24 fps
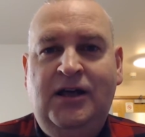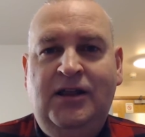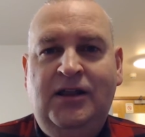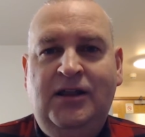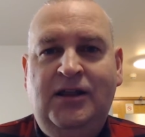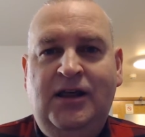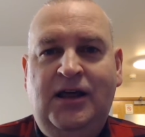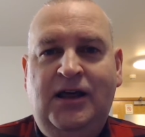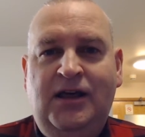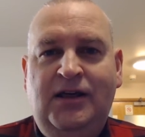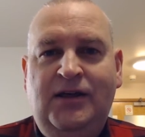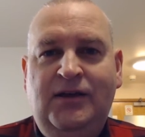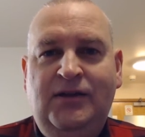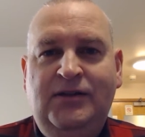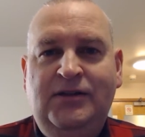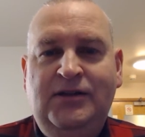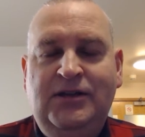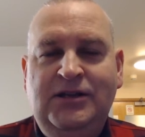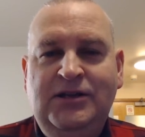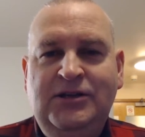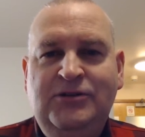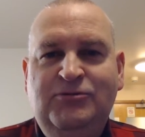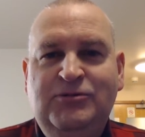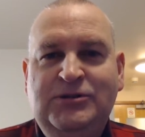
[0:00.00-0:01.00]

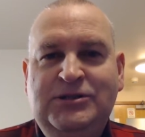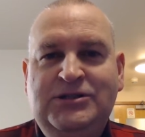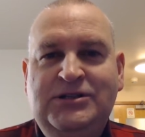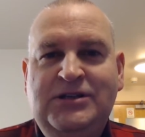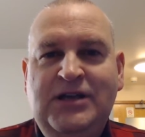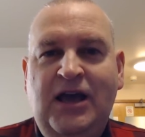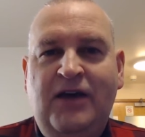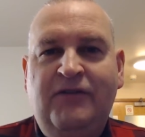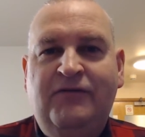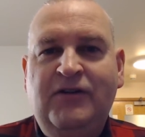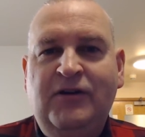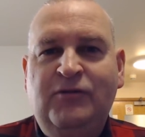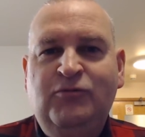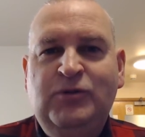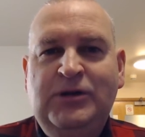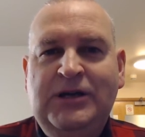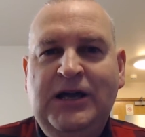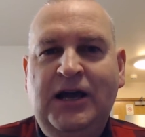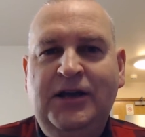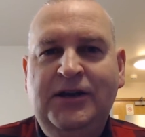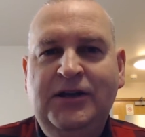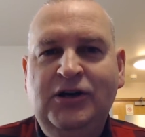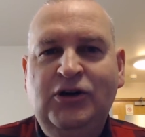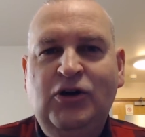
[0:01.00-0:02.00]
that he was deaf, and we
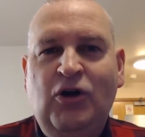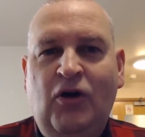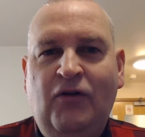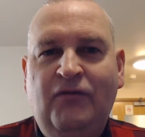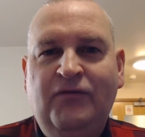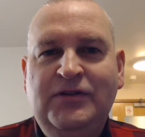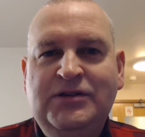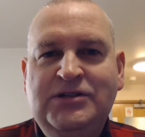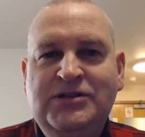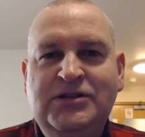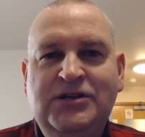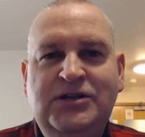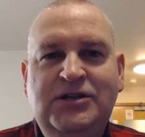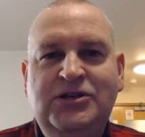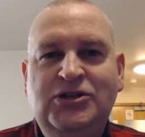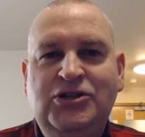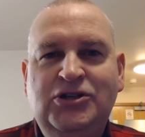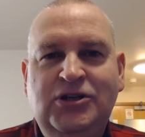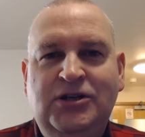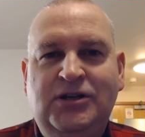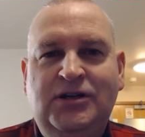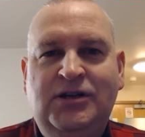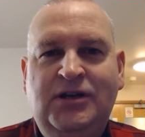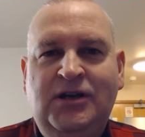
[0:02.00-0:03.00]
had a
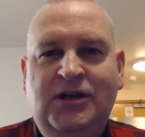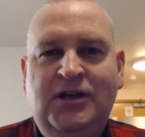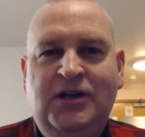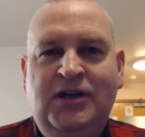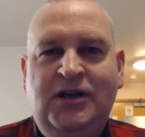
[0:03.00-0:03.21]
conversation,